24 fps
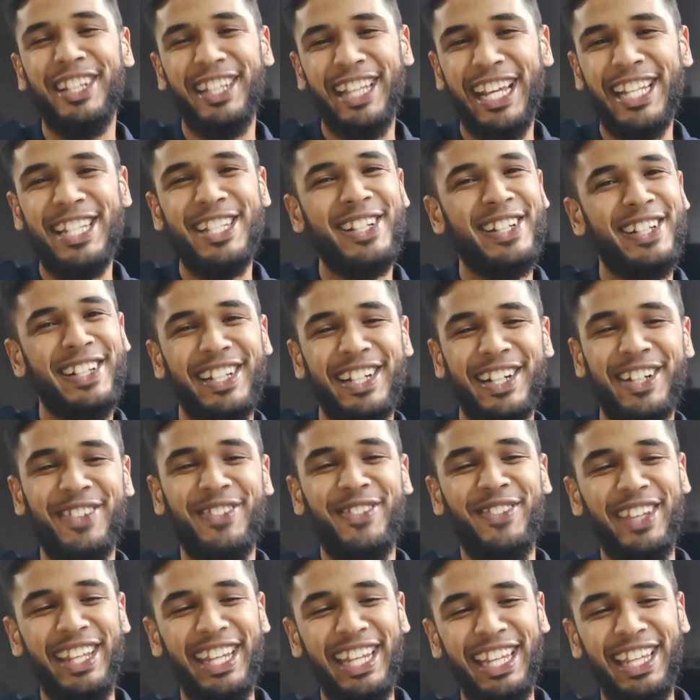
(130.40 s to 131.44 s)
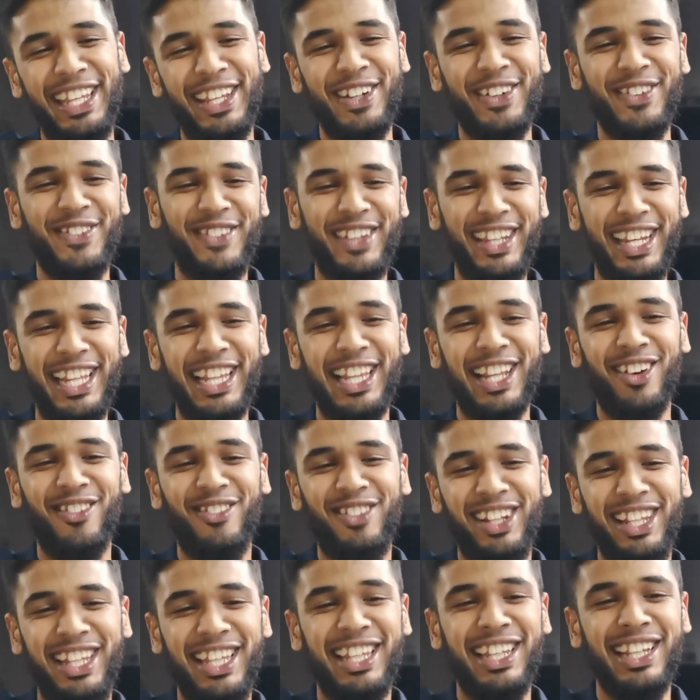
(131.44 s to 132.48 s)
That's a very
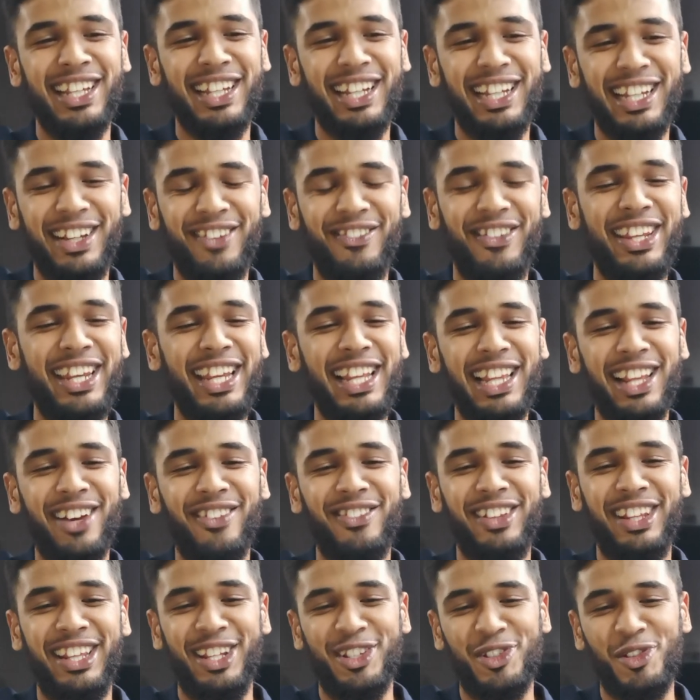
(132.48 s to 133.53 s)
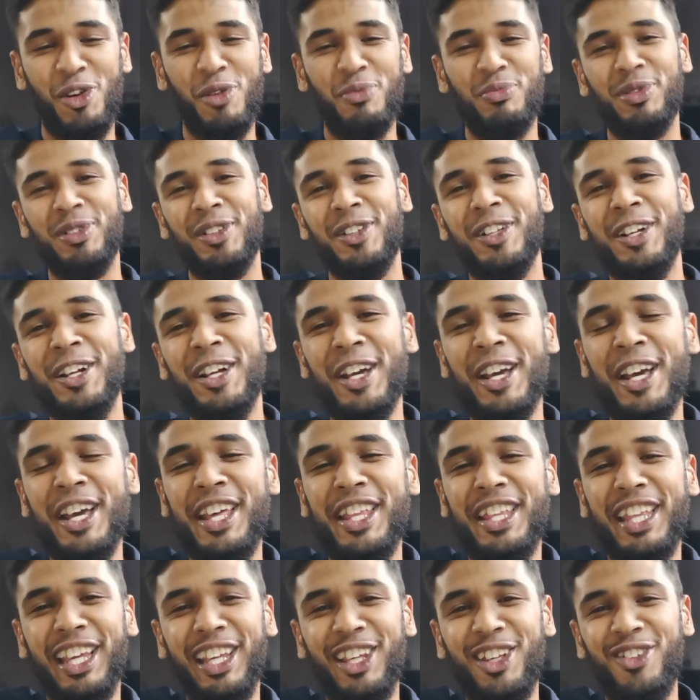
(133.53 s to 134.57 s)
lovely example.
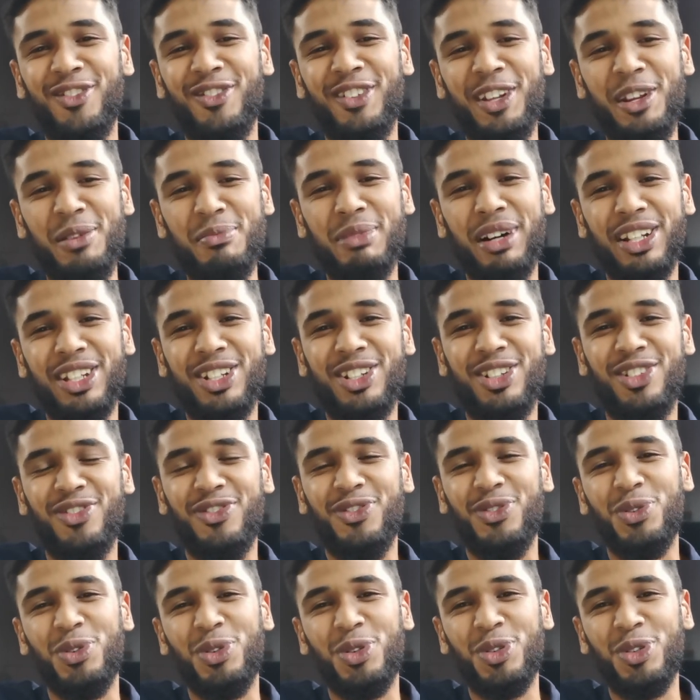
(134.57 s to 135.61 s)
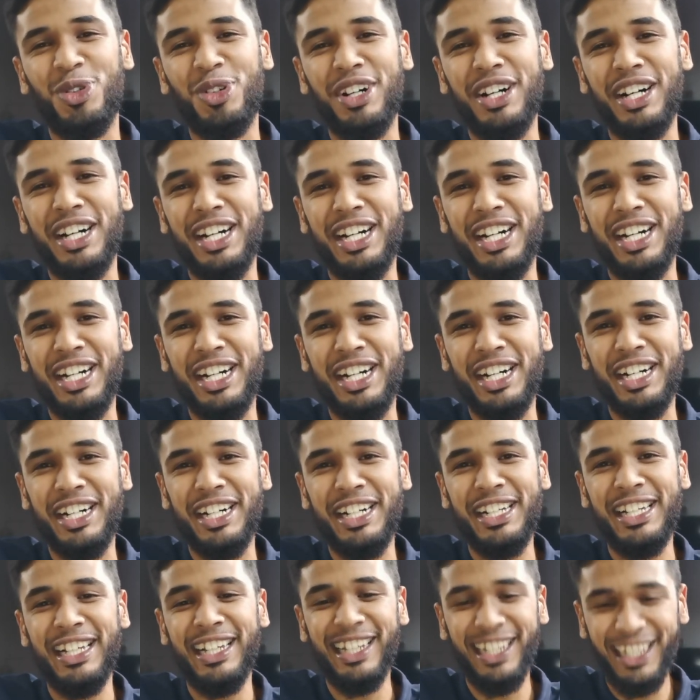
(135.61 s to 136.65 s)
Thank you very much for
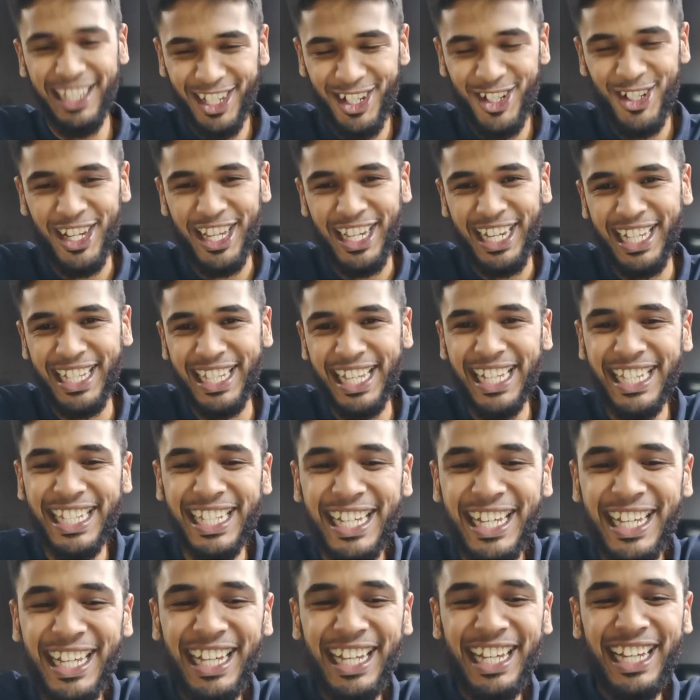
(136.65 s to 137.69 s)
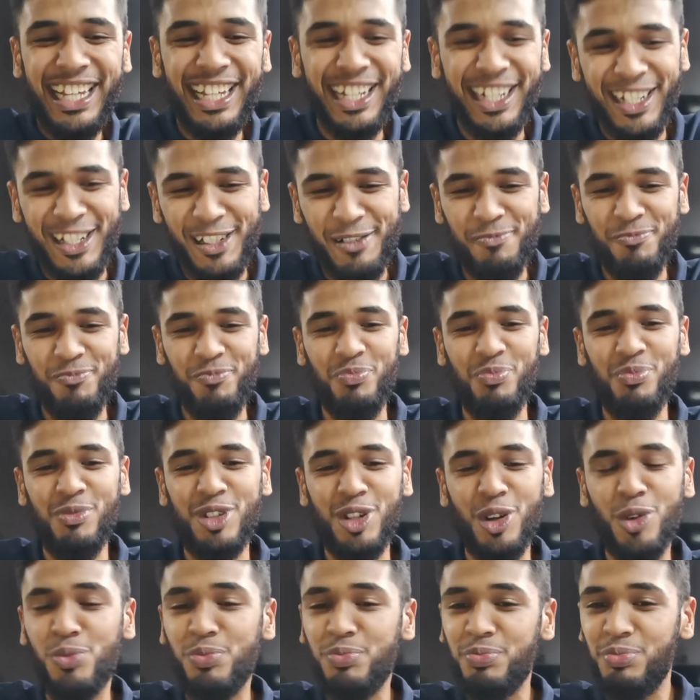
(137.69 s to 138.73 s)
sharing that.
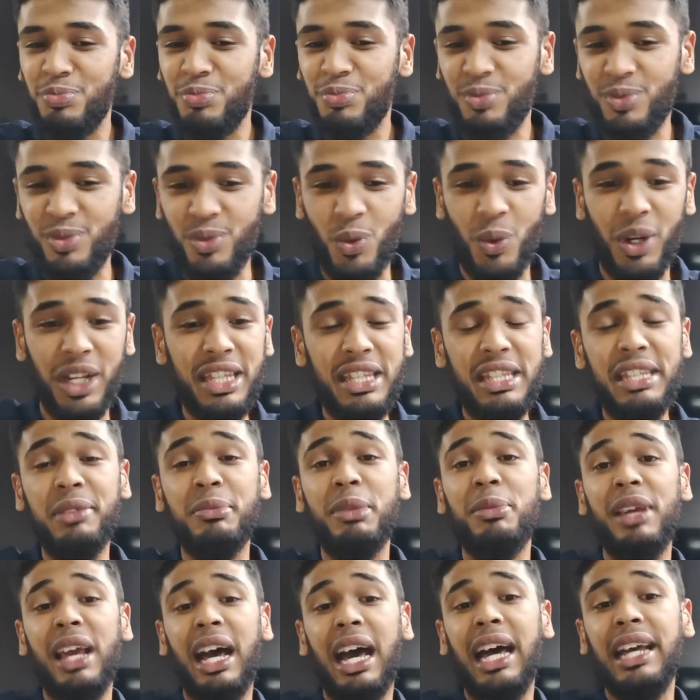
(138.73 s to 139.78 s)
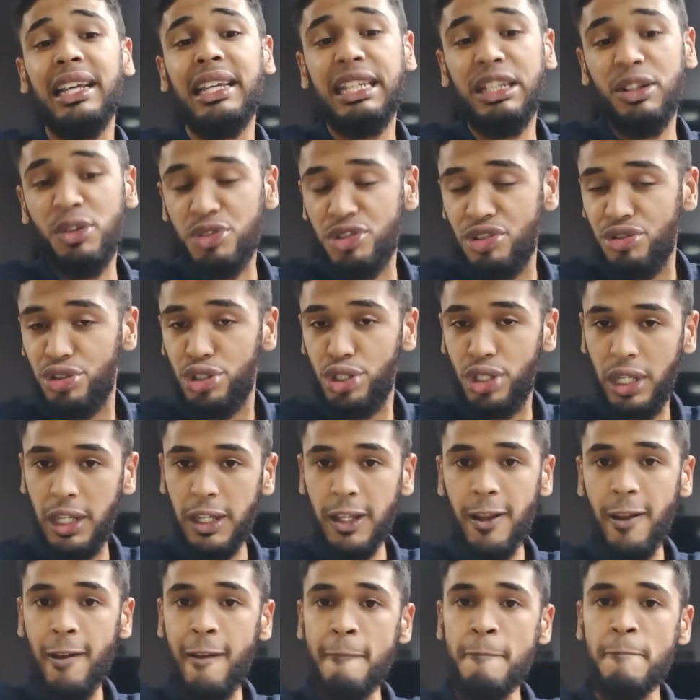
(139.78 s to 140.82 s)
So one thing maybe I can also
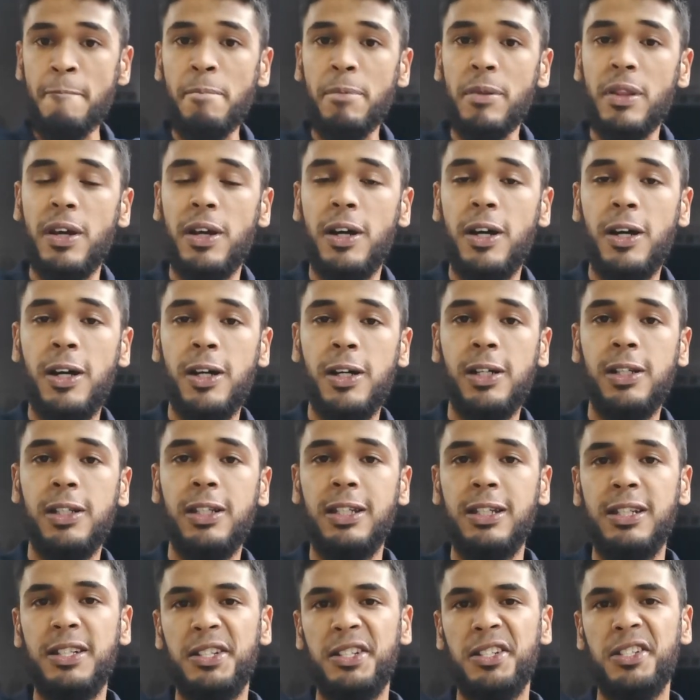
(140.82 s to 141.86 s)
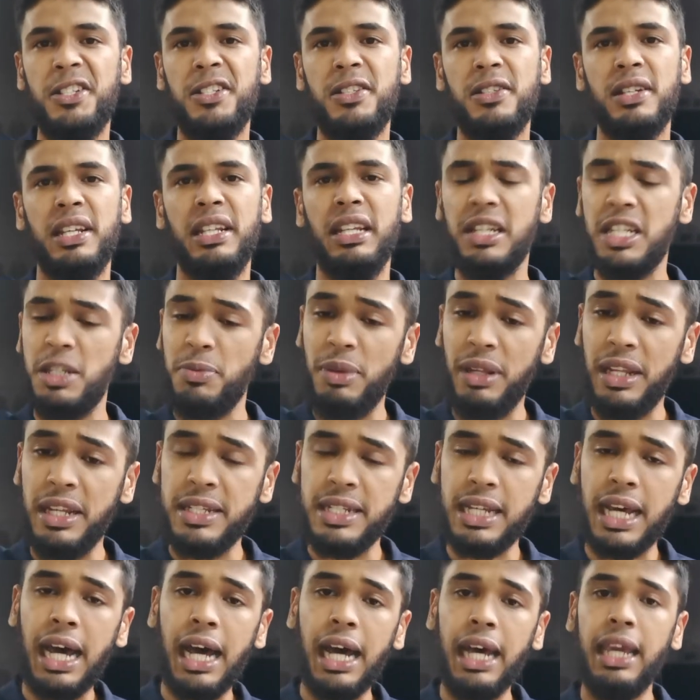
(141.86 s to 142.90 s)
share is an
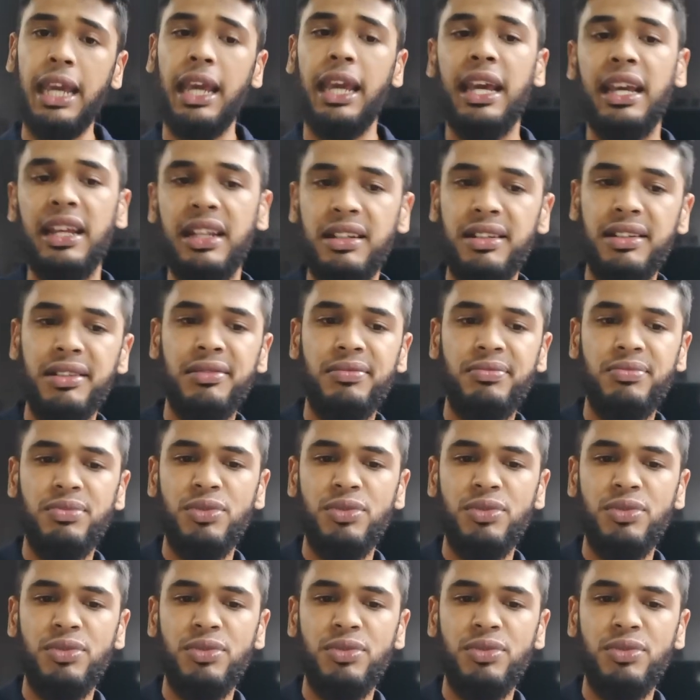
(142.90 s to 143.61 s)
experience I had.